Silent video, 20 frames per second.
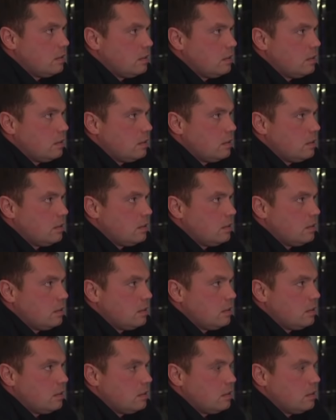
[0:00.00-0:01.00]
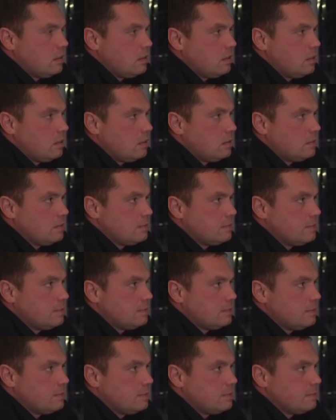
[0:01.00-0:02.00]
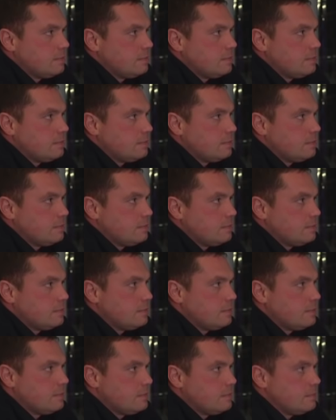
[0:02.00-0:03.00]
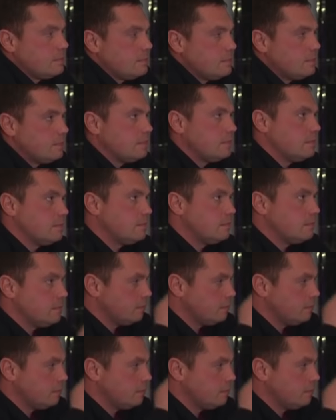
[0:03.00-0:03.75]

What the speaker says: (silent)